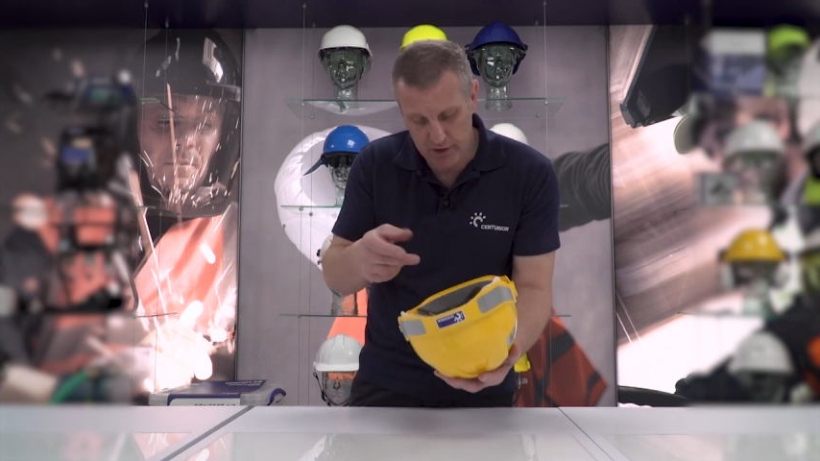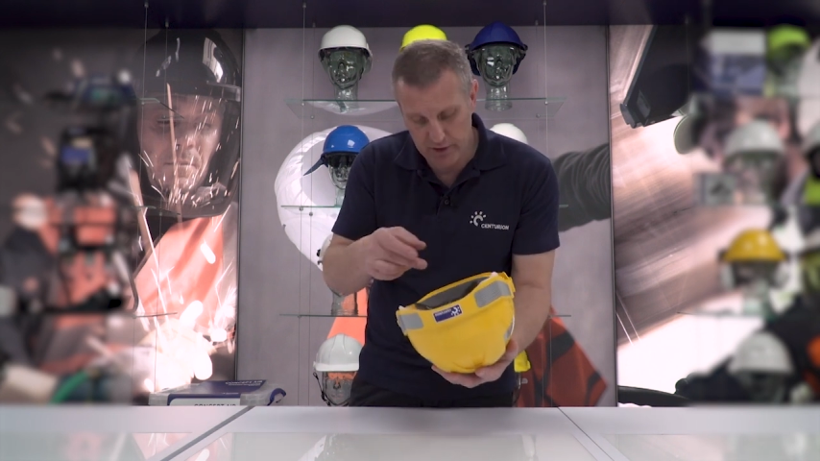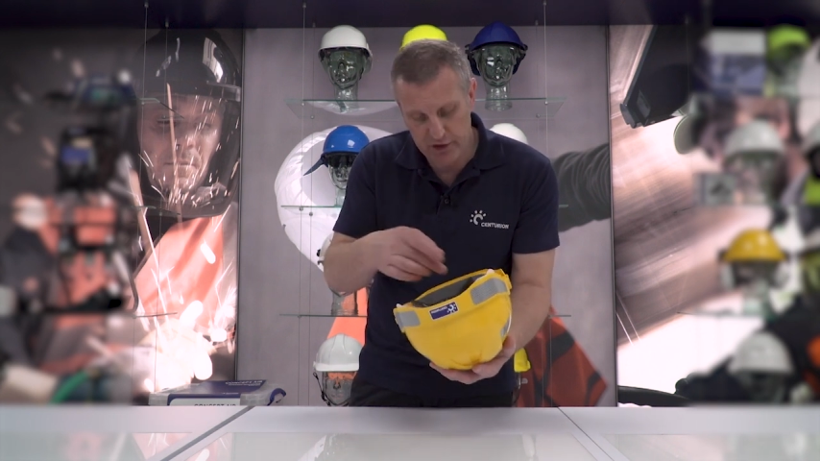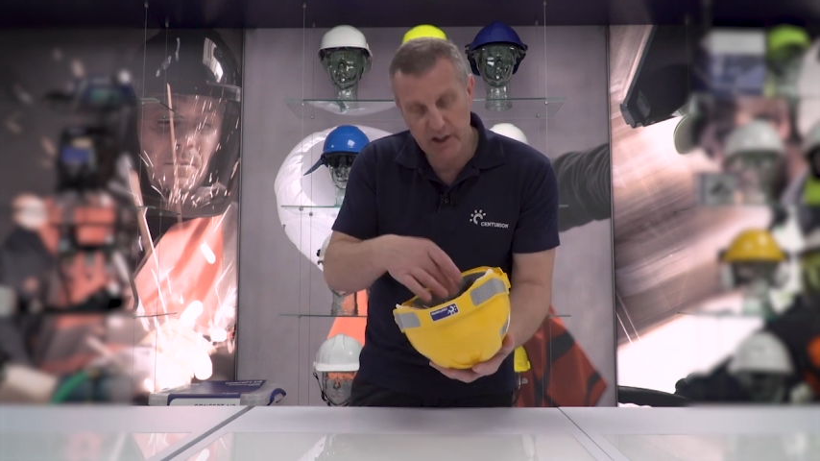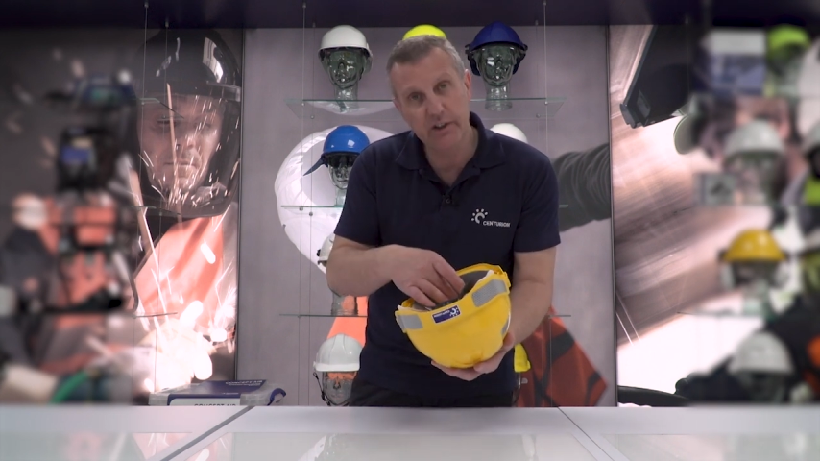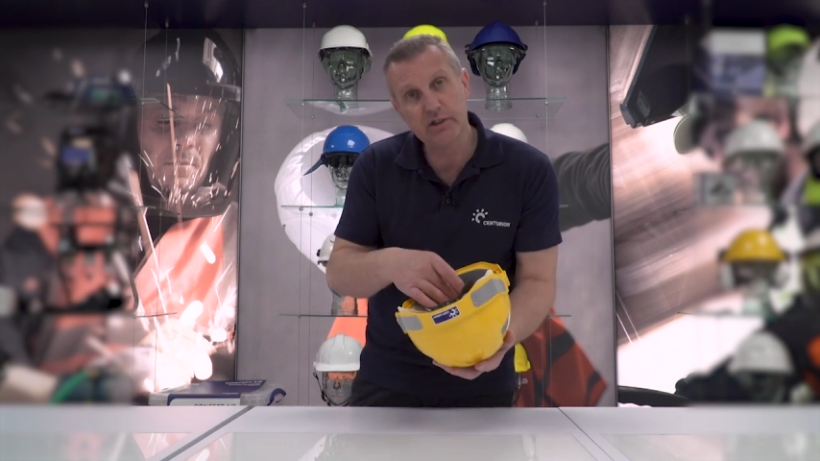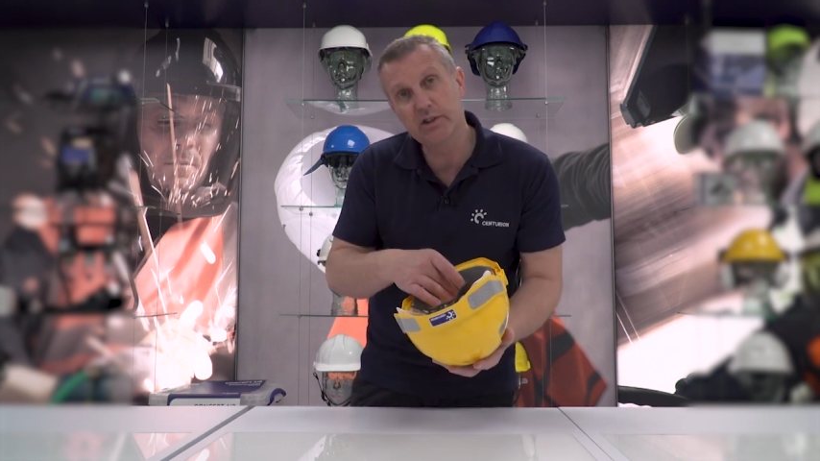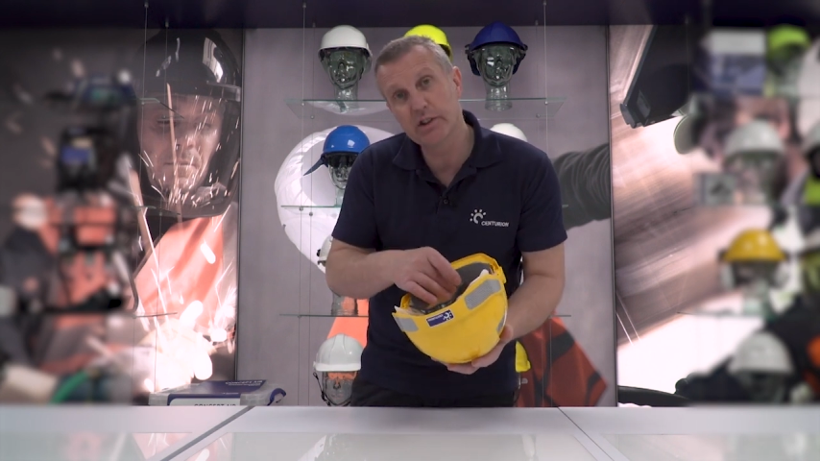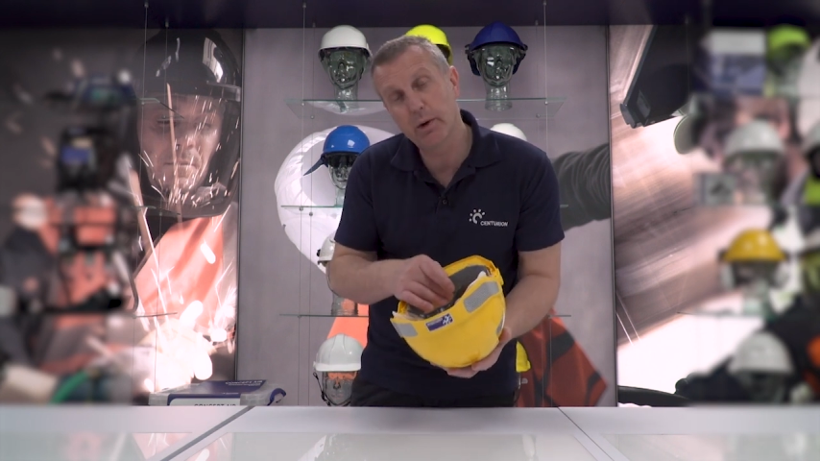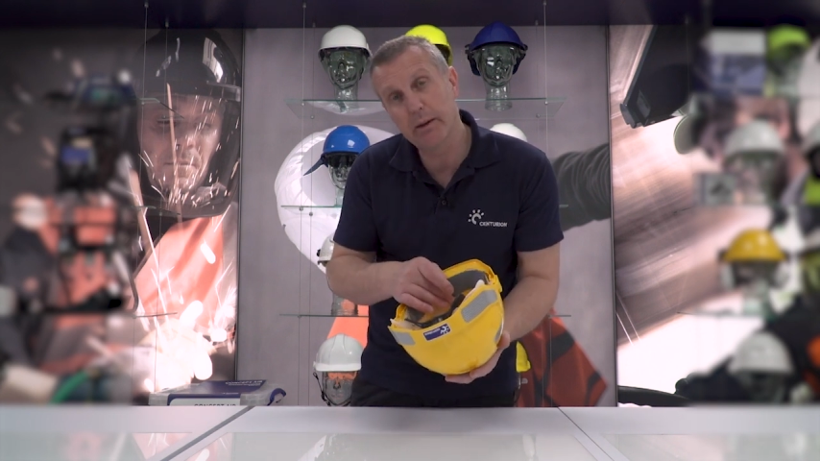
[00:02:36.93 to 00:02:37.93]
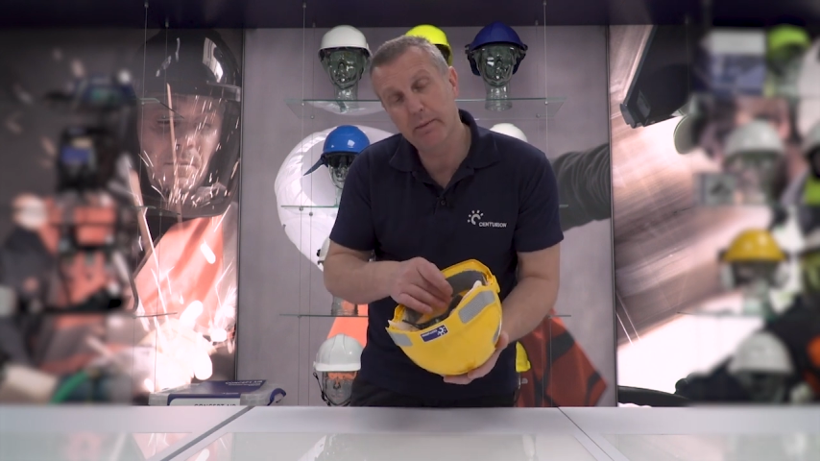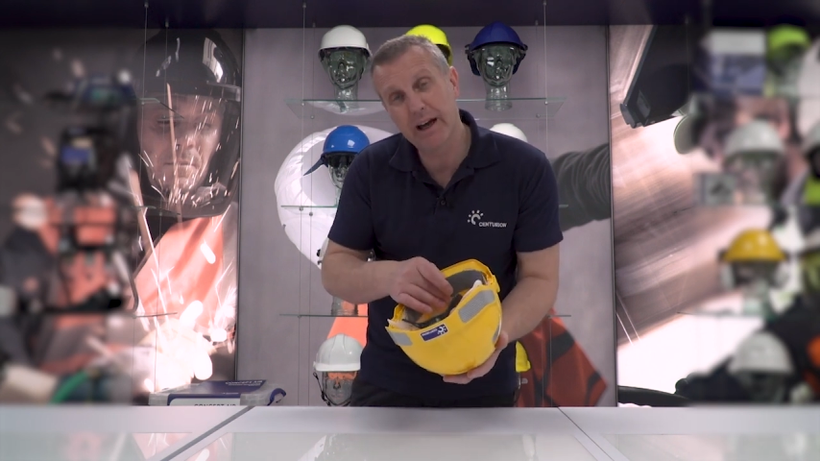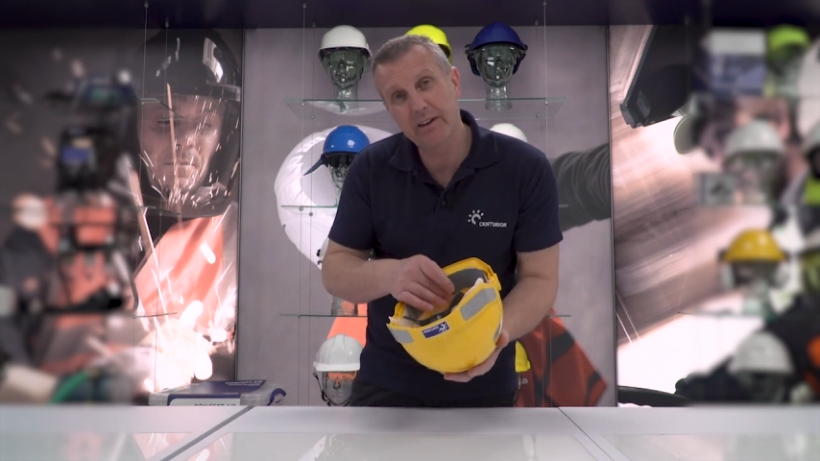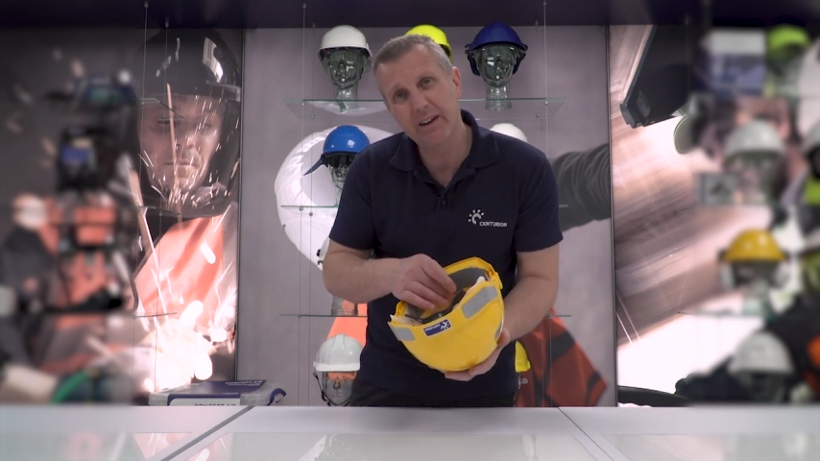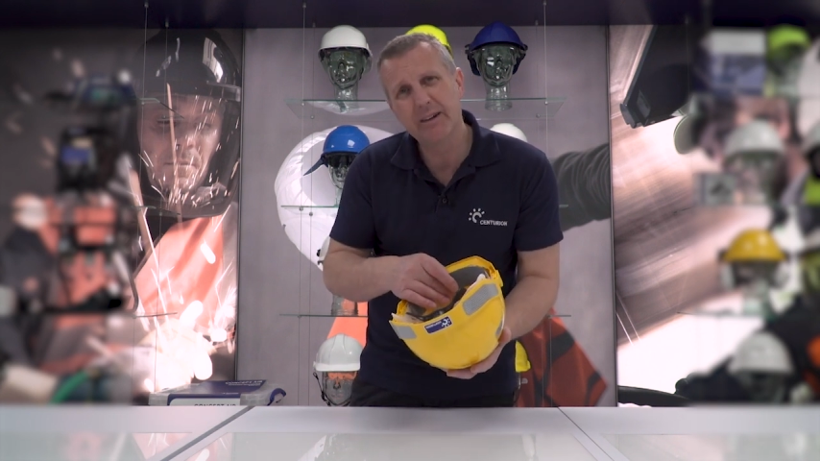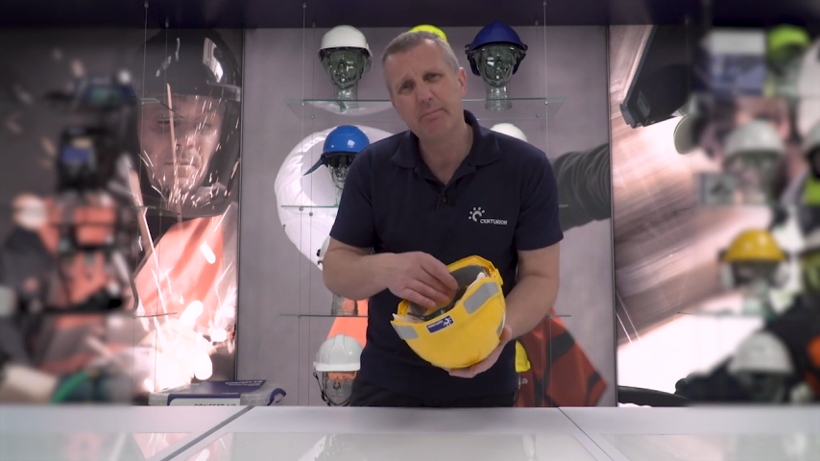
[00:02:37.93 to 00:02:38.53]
you can change your sweatband.